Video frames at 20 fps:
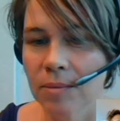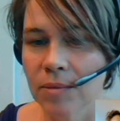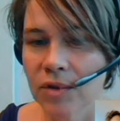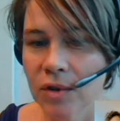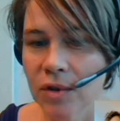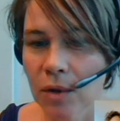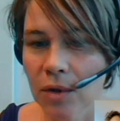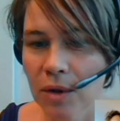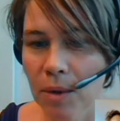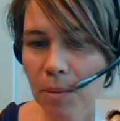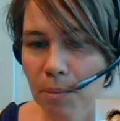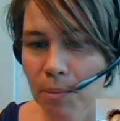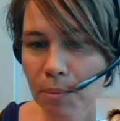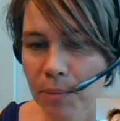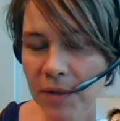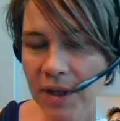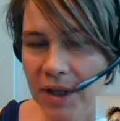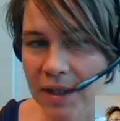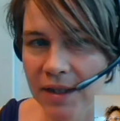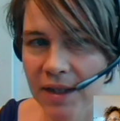So
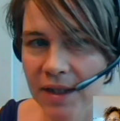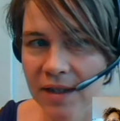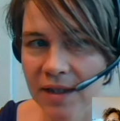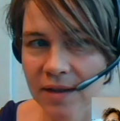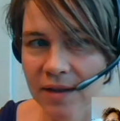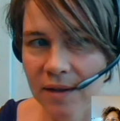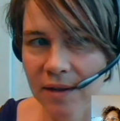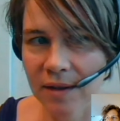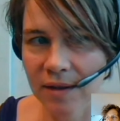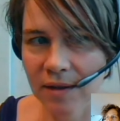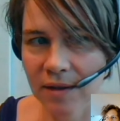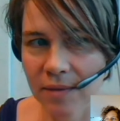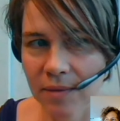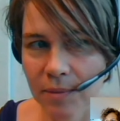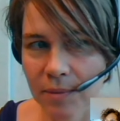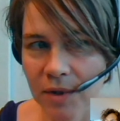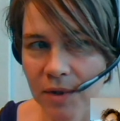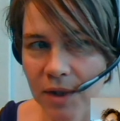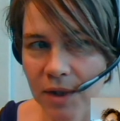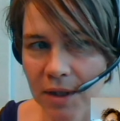this is
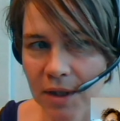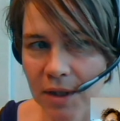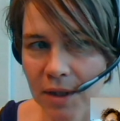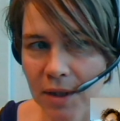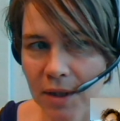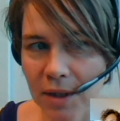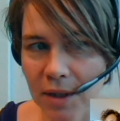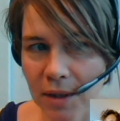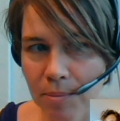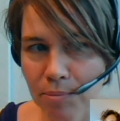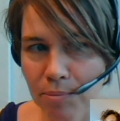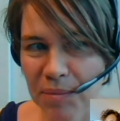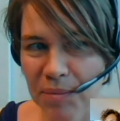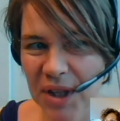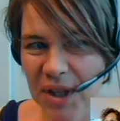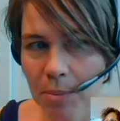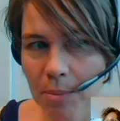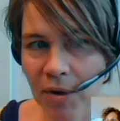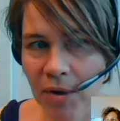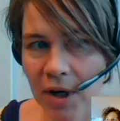the
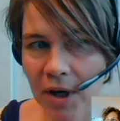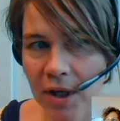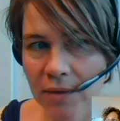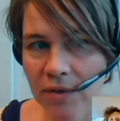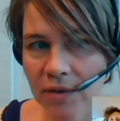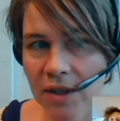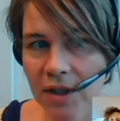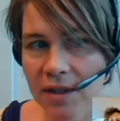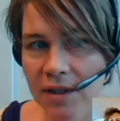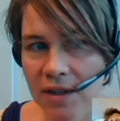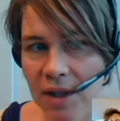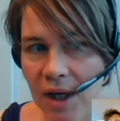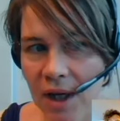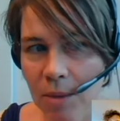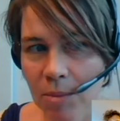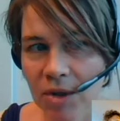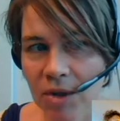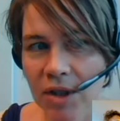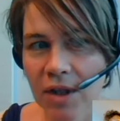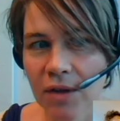B part of the
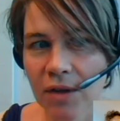assignment.